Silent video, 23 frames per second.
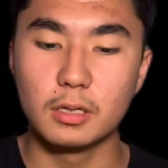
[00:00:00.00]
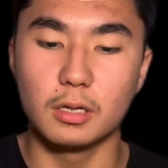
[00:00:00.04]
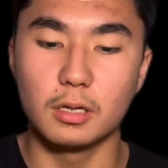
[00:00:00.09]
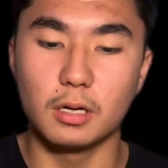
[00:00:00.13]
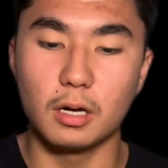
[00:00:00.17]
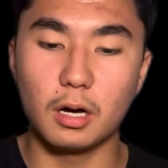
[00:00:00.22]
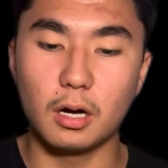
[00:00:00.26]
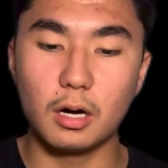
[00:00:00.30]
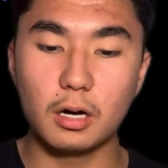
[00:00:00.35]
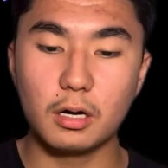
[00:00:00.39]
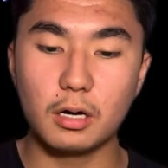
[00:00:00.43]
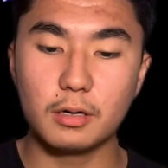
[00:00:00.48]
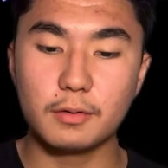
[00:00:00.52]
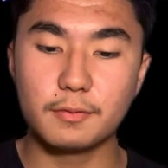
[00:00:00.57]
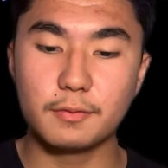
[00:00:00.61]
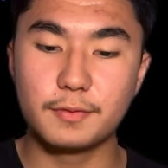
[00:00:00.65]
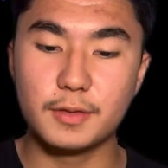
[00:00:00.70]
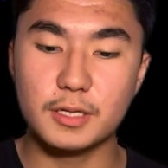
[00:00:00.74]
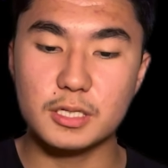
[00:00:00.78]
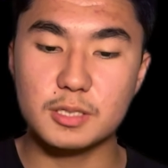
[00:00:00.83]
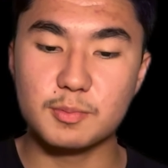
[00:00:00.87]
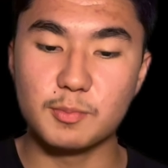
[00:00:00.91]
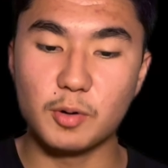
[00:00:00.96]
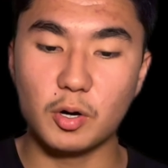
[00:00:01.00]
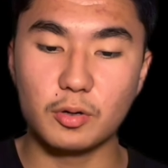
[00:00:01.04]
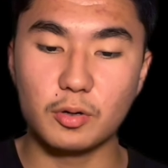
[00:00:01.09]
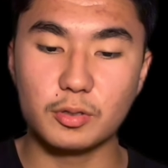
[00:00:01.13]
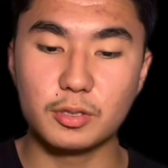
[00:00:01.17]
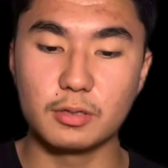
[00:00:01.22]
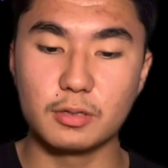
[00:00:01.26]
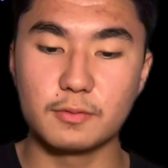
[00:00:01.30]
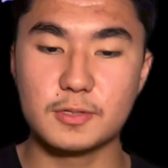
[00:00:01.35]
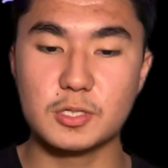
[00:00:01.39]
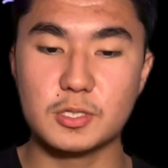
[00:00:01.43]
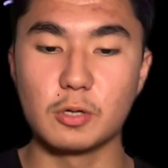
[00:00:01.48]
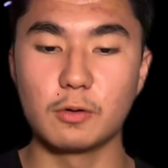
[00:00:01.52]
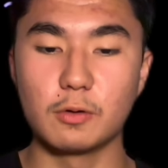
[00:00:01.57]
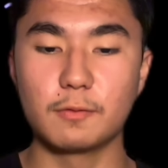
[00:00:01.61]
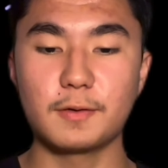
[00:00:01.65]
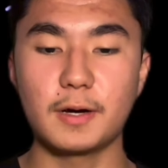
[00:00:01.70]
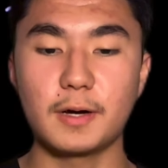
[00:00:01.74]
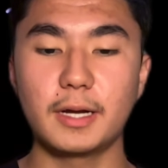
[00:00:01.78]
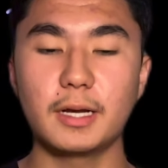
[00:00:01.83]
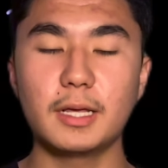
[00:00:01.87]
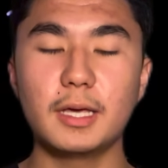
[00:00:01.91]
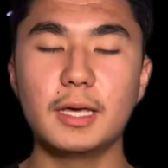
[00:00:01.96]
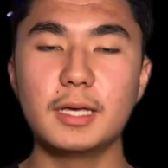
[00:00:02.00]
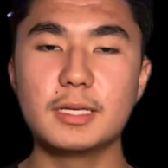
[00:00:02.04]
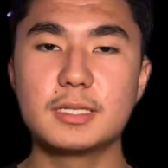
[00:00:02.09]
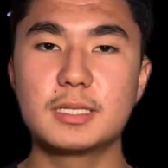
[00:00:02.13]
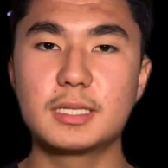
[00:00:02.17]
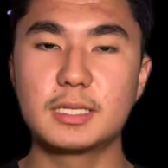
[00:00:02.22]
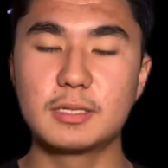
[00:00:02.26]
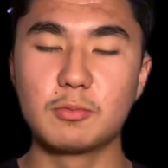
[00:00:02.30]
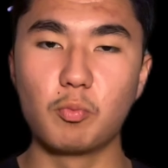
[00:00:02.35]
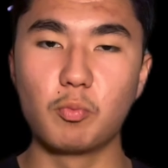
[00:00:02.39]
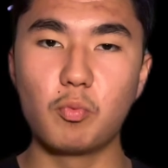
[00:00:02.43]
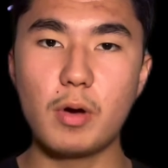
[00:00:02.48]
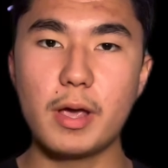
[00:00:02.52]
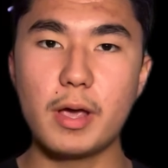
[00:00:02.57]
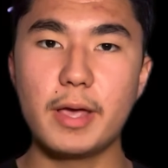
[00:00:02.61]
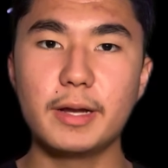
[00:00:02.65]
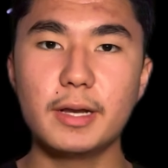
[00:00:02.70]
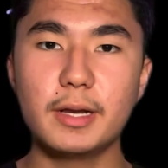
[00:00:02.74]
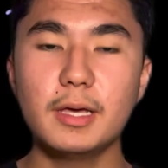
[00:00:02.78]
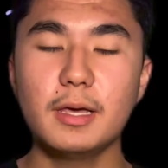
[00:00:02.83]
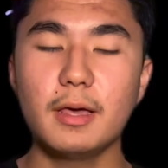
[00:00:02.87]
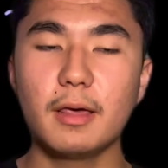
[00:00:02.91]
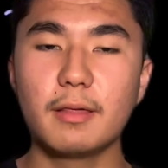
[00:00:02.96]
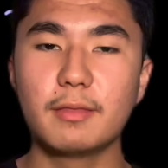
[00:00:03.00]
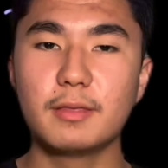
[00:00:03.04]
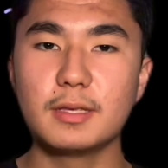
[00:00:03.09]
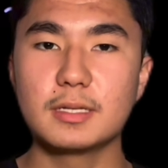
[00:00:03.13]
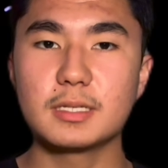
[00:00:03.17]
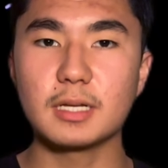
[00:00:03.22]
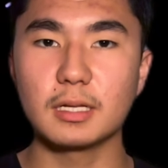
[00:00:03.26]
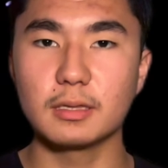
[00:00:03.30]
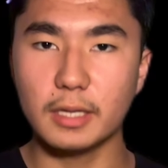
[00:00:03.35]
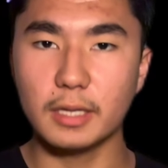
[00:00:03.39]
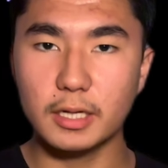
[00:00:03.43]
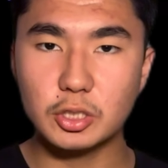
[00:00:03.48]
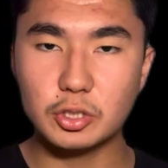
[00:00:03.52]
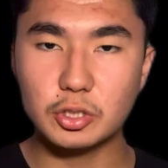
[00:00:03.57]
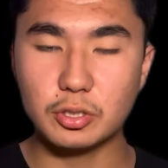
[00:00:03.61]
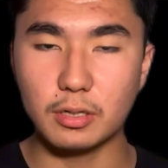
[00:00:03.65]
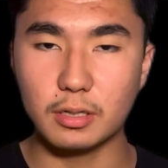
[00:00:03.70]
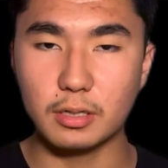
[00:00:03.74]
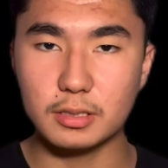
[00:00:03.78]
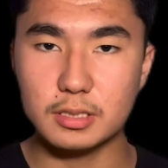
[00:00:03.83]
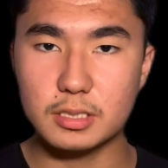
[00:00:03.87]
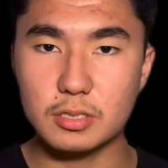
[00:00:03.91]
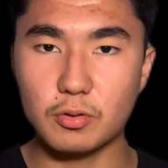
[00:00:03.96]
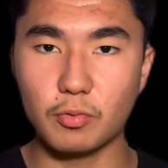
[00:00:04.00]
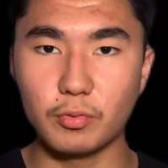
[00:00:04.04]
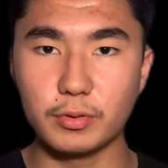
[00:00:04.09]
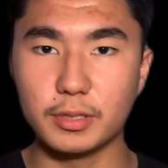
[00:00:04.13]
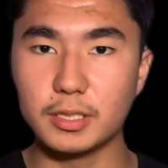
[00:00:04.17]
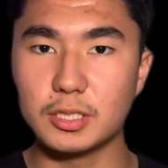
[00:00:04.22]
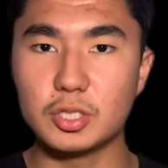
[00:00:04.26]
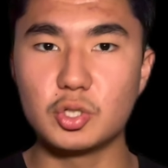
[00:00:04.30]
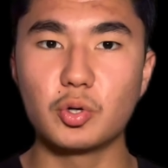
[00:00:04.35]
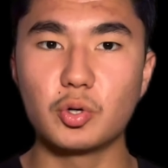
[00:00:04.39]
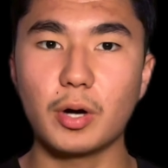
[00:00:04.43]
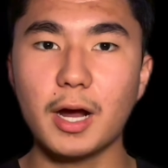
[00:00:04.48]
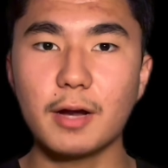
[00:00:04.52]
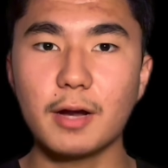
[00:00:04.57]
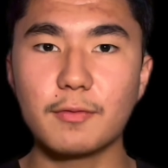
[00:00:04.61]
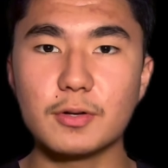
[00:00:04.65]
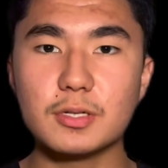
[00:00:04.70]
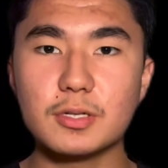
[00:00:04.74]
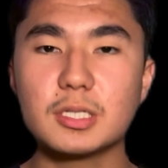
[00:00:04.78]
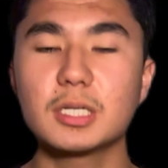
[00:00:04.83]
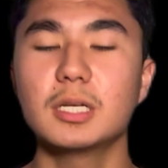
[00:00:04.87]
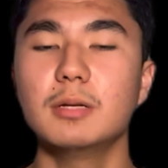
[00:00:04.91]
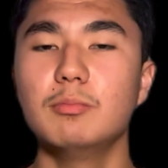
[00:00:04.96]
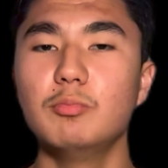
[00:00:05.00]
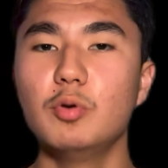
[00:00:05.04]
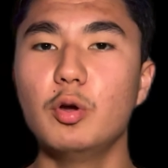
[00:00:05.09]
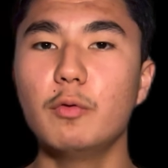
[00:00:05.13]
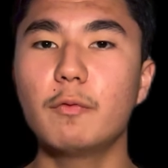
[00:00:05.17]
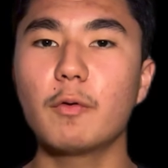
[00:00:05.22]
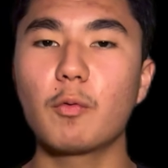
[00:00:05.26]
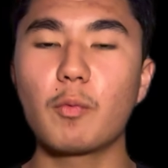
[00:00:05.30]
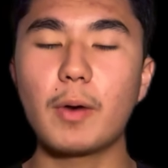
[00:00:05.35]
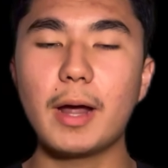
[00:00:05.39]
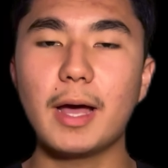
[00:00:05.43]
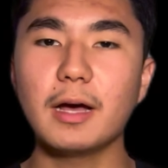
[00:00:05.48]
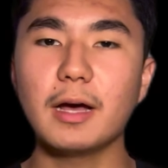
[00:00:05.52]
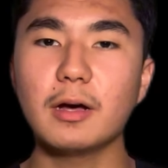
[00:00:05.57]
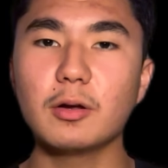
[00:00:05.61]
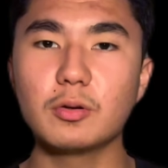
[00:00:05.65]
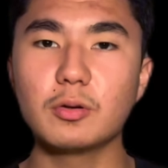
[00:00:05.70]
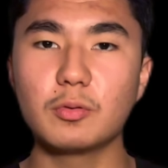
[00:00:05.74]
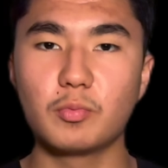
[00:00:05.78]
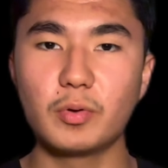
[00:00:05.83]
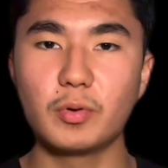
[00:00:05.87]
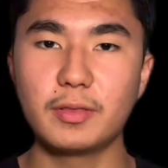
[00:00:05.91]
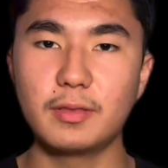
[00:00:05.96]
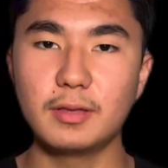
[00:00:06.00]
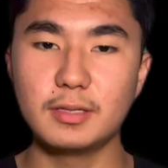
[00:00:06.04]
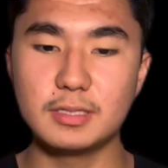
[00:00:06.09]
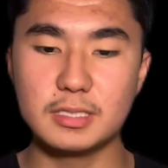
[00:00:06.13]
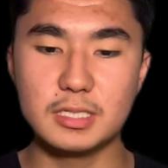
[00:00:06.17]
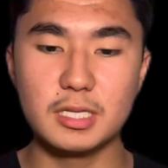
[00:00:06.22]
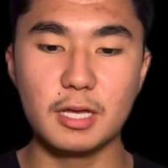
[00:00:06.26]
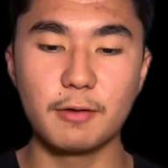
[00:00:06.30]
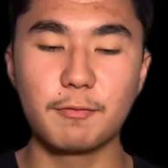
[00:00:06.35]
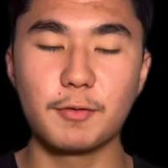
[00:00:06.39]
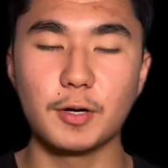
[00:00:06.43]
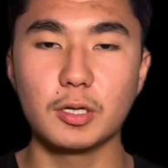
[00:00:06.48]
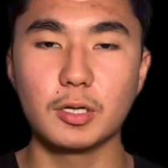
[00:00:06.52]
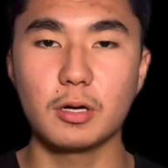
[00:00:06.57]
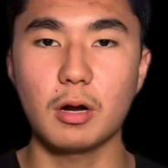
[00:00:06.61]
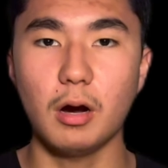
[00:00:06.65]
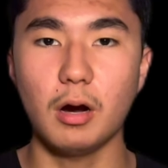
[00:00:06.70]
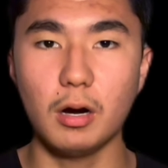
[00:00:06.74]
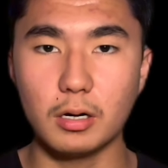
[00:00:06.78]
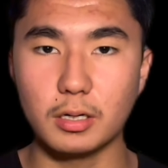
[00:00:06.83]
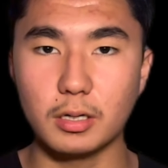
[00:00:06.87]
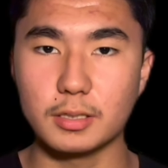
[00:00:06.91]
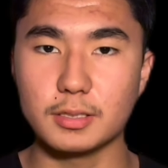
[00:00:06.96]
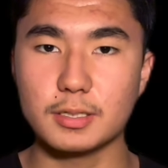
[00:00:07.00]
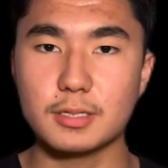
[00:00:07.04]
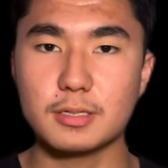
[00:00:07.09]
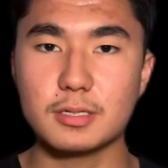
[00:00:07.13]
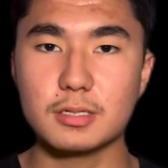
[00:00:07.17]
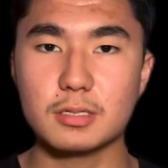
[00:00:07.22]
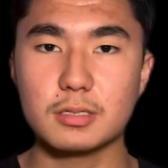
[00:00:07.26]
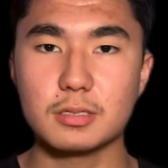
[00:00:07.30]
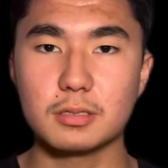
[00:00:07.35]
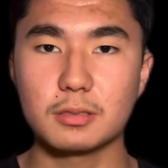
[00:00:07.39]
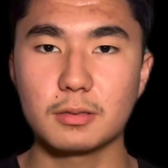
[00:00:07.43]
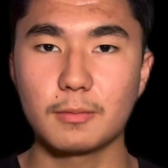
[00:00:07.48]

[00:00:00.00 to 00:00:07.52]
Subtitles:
of this molecule of sulfite, is when these electrons or these drivers can move around with these different cars.